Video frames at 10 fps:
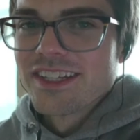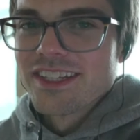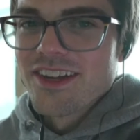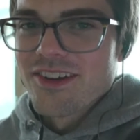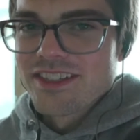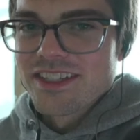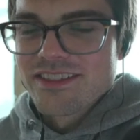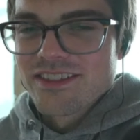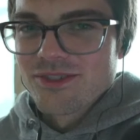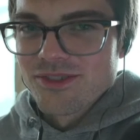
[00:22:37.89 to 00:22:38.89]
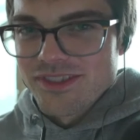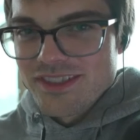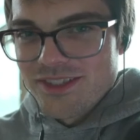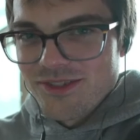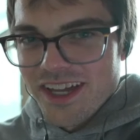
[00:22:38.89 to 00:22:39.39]
it still
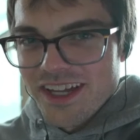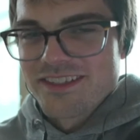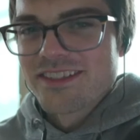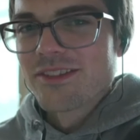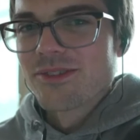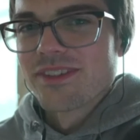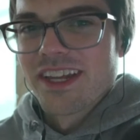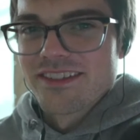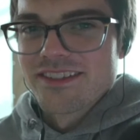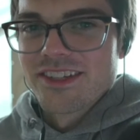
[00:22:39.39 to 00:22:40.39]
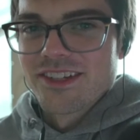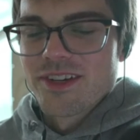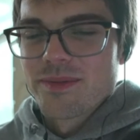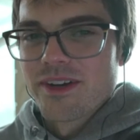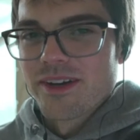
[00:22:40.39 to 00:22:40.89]
has a little tendency to
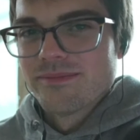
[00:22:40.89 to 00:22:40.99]
creep up.